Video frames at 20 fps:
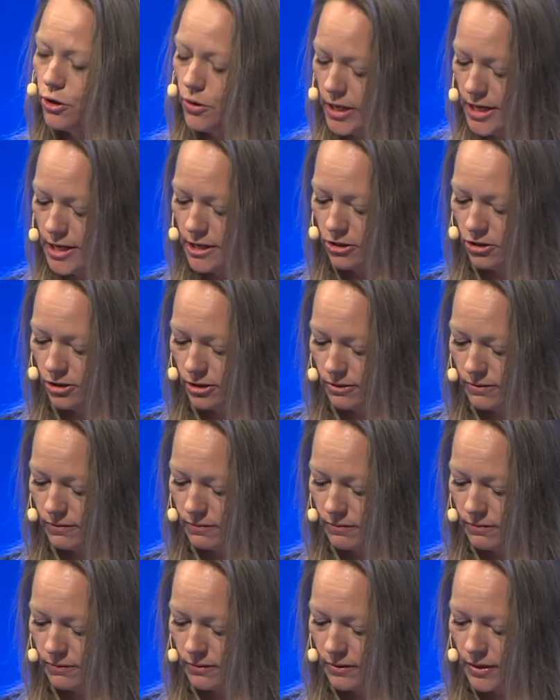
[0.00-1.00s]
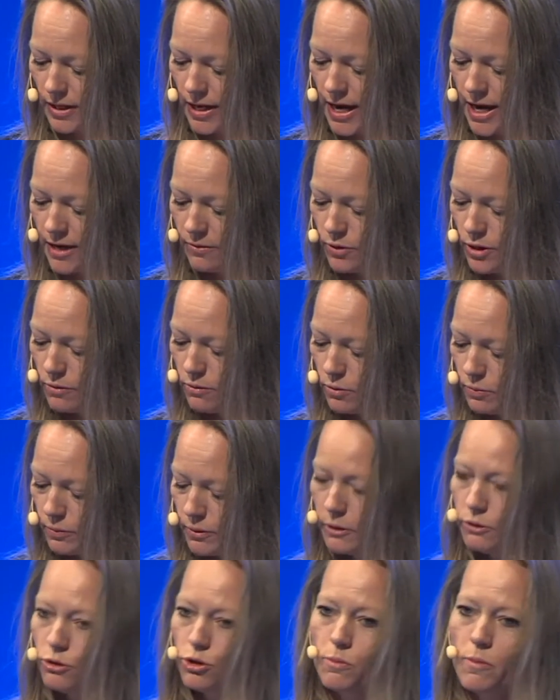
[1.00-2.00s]
for cohesion, and we will
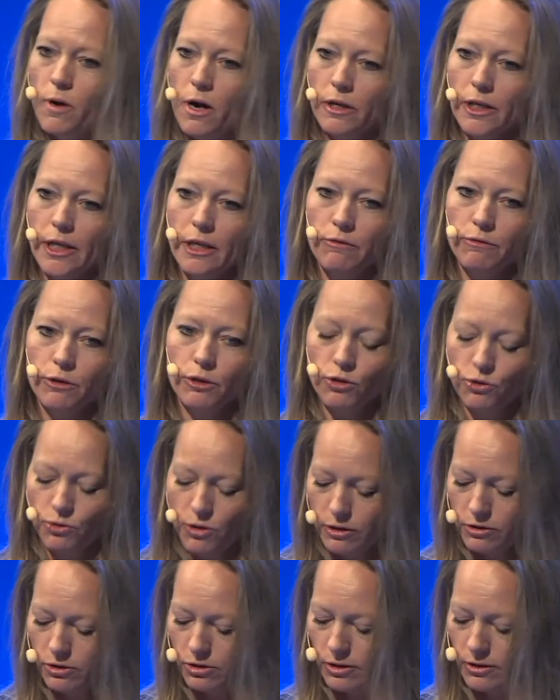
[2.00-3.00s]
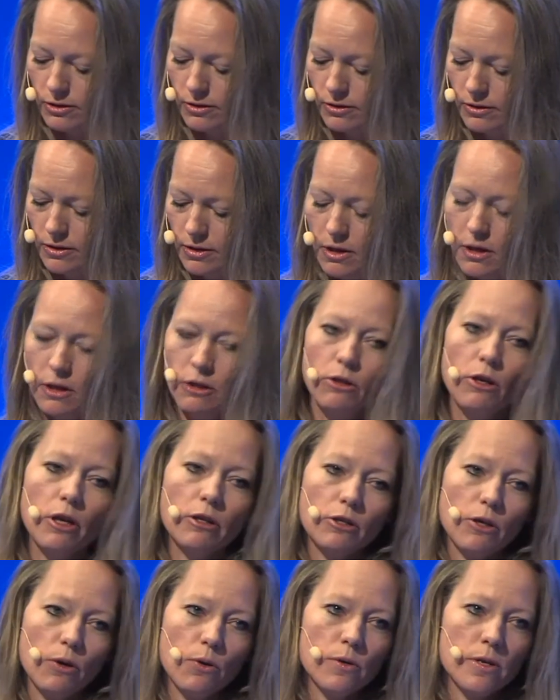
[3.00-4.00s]
build smart infrastructure,
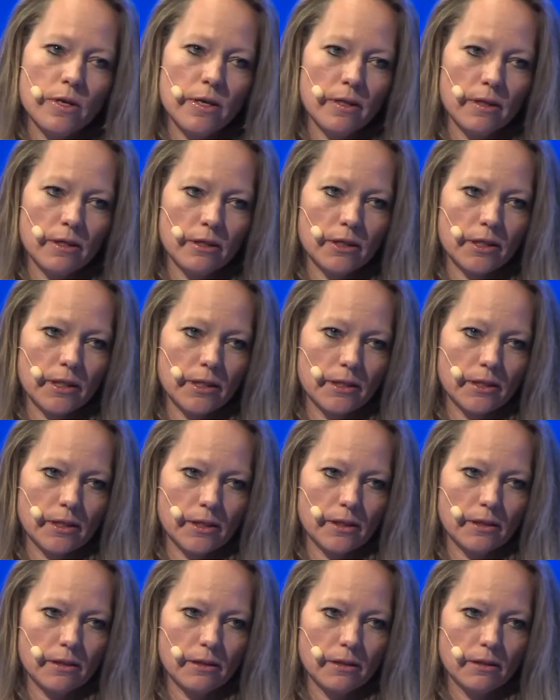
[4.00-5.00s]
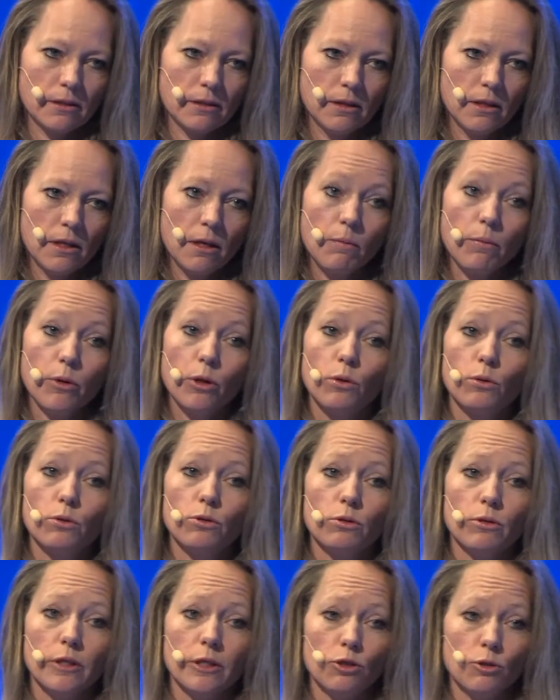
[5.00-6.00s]
not only in the cities, but
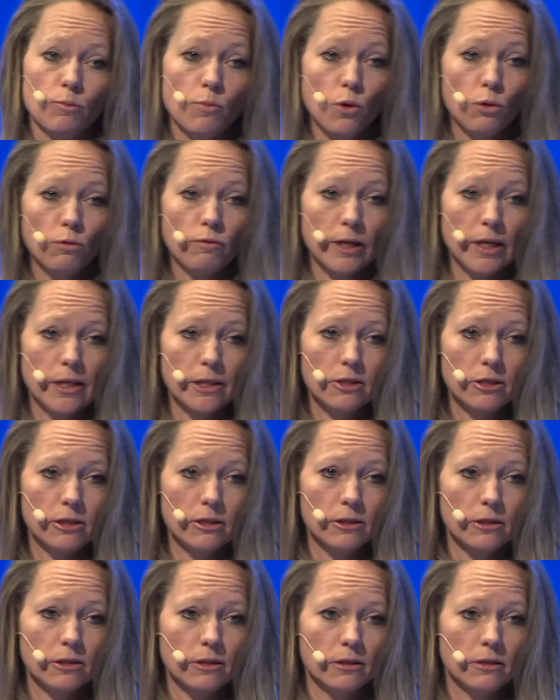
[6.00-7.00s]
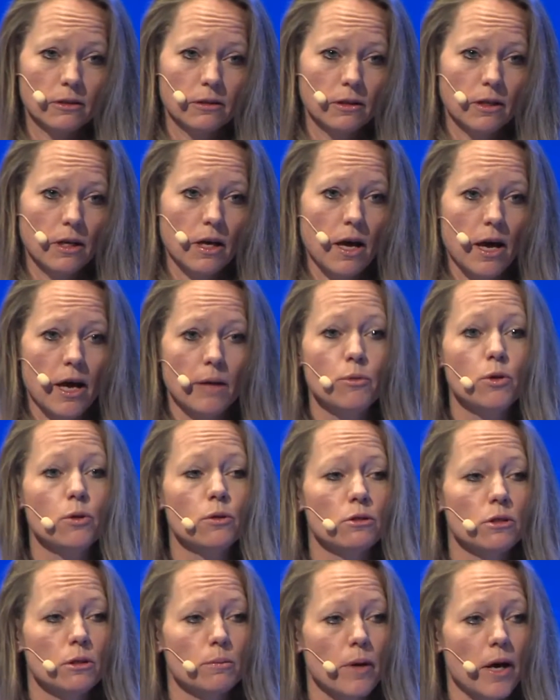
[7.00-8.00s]
also in small villages and
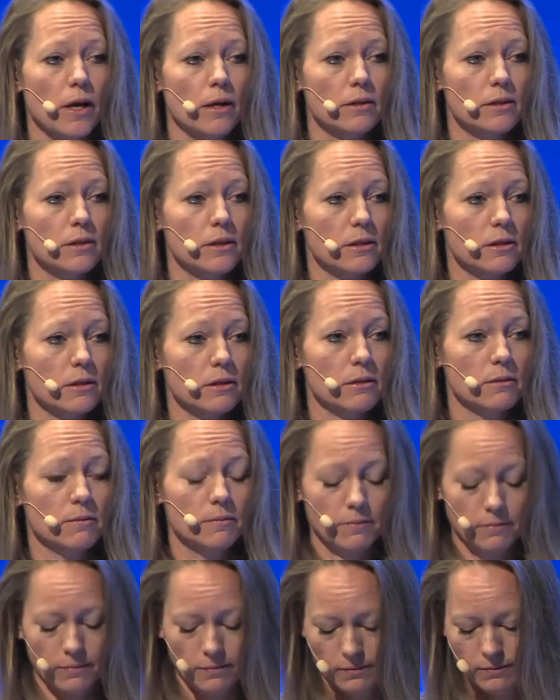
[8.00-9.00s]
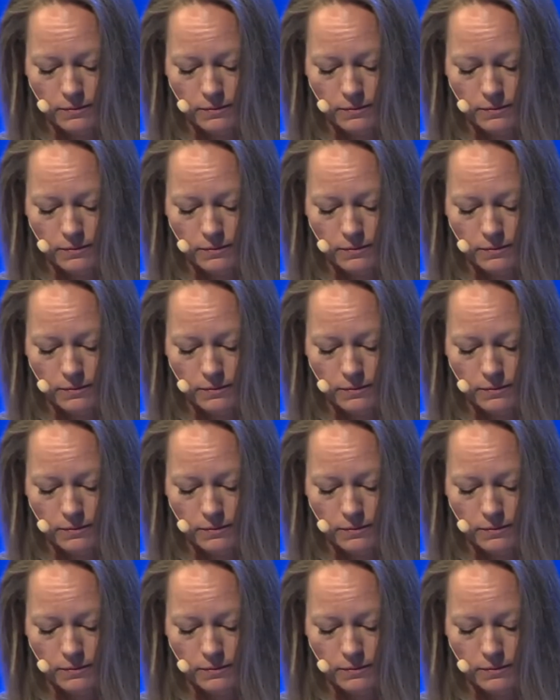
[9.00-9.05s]
municipalities.